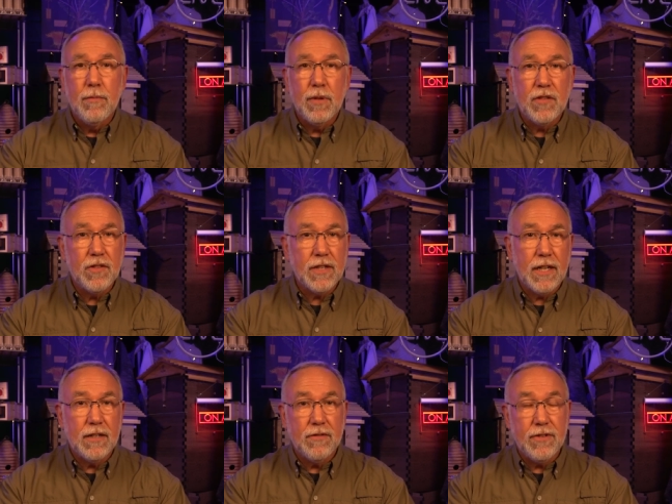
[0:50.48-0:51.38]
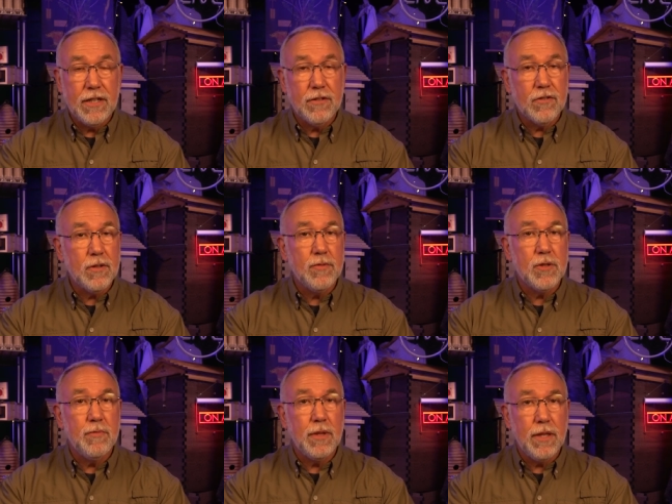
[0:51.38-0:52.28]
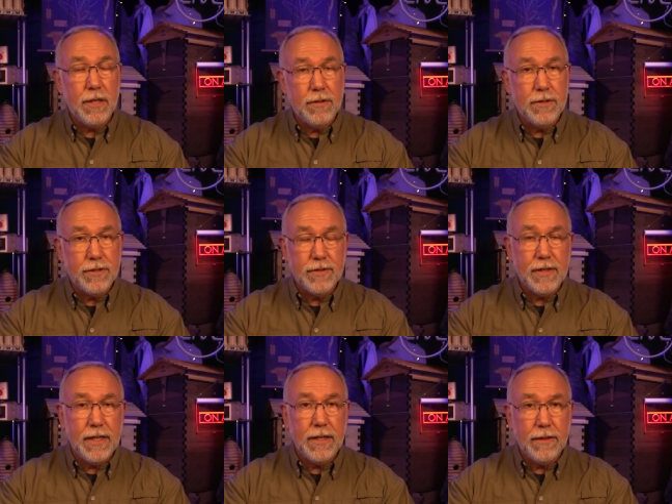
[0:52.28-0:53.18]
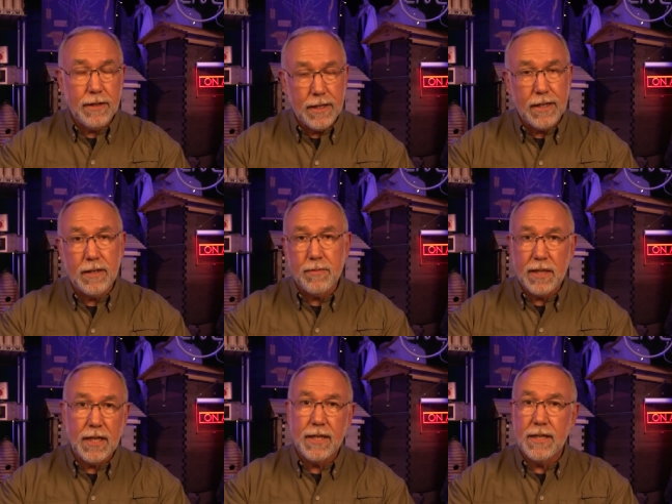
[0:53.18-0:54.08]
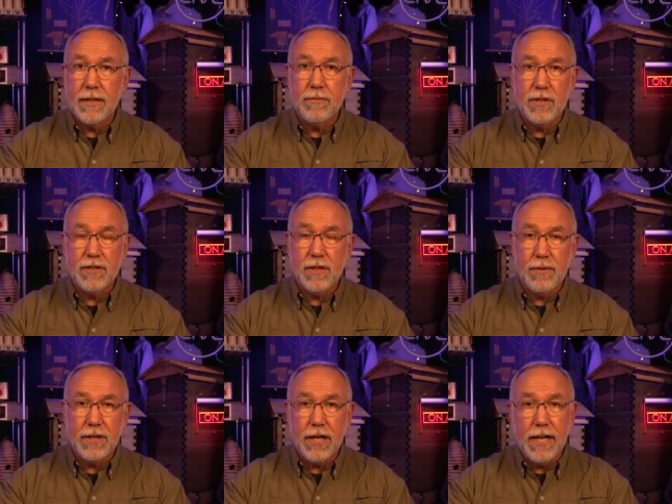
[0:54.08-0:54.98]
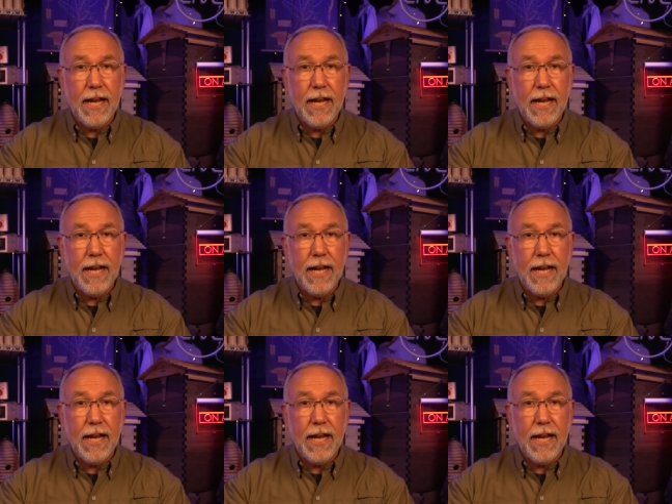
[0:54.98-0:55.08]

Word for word: please look down in the video description below and you'll see line item by line item what's going on.